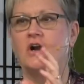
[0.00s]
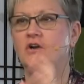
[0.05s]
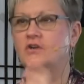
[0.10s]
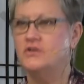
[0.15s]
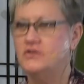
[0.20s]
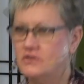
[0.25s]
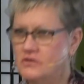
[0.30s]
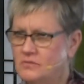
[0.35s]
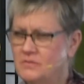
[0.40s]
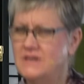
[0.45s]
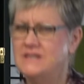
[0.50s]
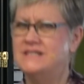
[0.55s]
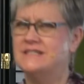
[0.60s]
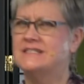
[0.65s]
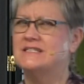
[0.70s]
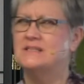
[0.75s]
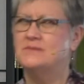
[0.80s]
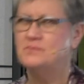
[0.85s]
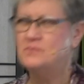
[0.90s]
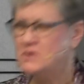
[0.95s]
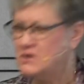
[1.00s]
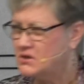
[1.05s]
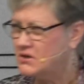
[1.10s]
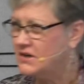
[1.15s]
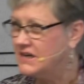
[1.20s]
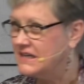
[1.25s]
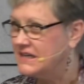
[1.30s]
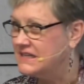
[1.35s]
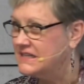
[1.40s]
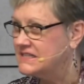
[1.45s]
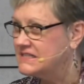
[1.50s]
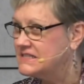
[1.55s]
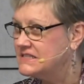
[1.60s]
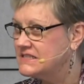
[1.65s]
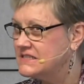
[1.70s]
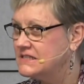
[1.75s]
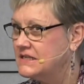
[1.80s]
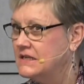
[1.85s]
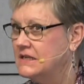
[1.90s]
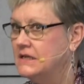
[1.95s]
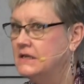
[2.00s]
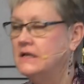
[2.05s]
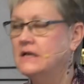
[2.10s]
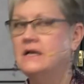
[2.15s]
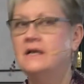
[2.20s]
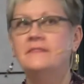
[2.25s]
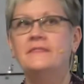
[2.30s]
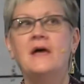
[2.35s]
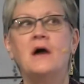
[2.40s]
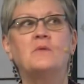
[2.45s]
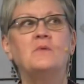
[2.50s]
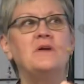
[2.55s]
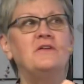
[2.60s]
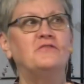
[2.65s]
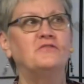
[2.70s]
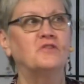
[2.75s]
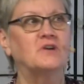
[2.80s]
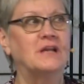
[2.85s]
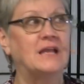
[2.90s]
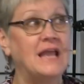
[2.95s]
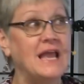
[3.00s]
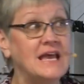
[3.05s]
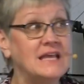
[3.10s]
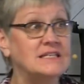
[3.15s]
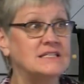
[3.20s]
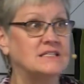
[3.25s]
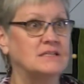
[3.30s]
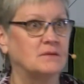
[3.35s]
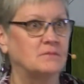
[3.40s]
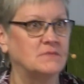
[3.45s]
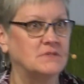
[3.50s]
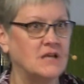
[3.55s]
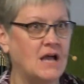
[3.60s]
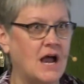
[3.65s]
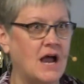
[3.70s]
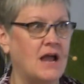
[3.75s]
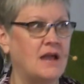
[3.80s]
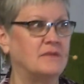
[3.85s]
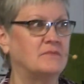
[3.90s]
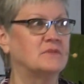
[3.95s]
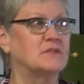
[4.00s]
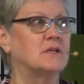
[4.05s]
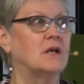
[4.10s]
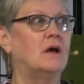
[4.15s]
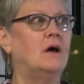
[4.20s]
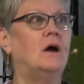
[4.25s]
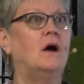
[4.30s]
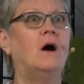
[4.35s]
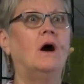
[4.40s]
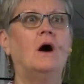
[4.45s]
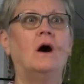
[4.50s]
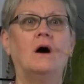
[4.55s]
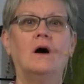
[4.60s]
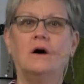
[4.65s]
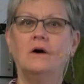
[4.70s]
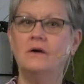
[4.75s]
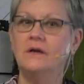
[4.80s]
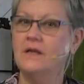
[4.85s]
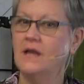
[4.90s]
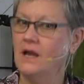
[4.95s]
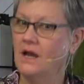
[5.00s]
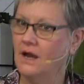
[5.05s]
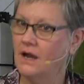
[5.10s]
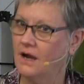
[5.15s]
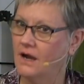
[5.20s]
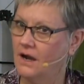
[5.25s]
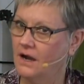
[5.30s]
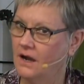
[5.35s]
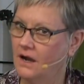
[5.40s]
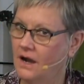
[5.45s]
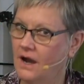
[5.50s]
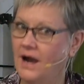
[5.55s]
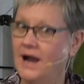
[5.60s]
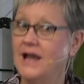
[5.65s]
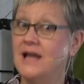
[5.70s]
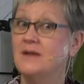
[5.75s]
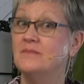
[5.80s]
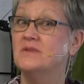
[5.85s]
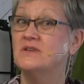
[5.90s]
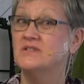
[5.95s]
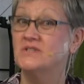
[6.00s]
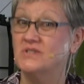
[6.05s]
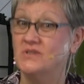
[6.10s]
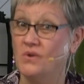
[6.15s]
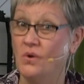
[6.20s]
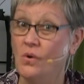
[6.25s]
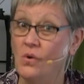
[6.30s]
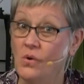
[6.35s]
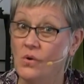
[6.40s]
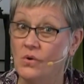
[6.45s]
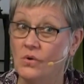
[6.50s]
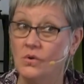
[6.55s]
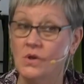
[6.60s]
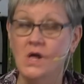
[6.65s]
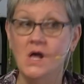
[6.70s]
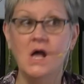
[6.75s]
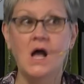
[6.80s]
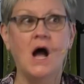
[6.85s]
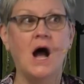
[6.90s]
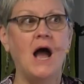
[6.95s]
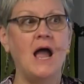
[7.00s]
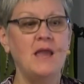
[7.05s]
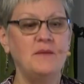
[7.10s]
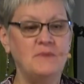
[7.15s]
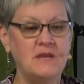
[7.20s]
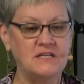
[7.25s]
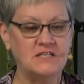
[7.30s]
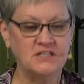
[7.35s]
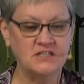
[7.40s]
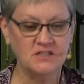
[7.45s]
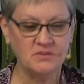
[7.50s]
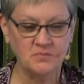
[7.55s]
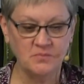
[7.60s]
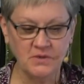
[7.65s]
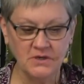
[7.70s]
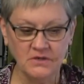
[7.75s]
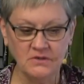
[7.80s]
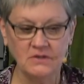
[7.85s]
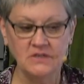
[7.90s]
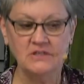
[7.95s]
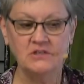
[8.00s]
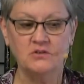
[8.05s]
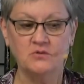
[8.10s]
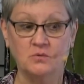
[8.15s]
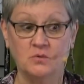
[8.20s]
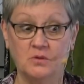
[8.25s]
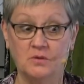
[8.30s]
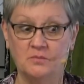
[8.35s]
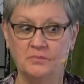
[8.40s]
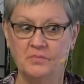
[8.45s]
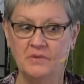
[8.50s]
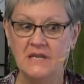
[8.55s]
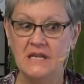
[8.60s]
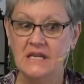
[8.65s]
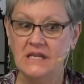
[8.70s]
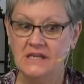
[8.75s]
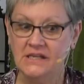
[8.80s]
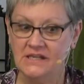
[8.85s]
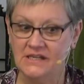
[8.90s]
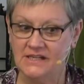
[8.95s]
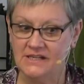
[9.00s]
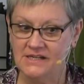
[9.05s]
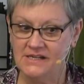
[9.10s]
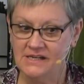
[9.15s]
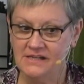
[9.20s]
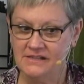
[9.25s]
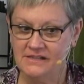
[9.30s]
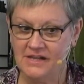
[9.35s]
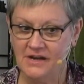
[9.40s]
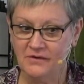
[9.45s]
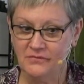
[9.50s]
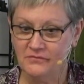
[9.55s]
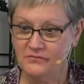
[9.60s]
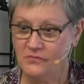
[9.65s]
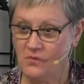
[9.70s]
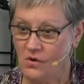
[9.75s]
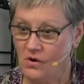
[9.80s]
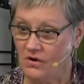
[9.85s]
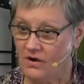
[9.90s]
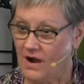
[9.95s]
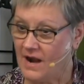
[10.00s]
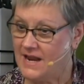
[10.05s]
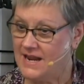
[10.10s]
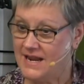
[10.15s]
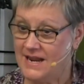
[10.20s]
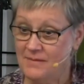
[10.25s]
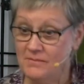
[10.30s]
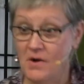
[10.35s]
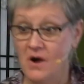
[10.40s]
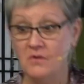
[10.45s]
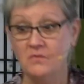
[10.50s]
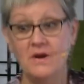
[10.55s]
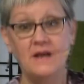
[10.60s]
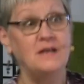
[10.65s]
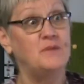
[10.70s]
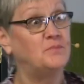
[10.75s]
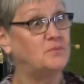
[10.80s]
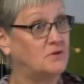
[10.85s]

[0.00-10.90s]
our human experience that we forget sometimes, oh yeah, I am a soul. I am a spiritual being. Therefore, I am already